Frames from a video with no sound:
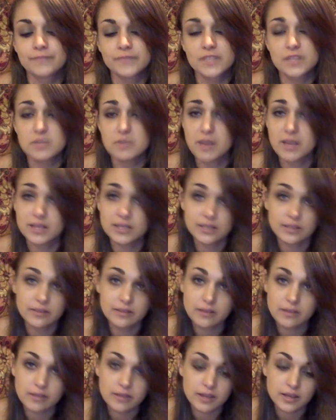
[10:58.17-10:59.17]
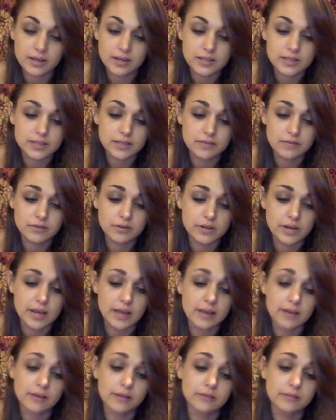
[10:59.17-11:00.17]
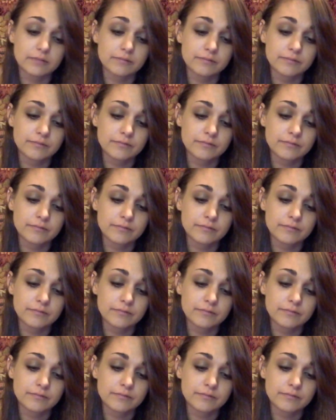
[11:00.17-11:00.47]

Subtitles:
Depends on the thickness of your nail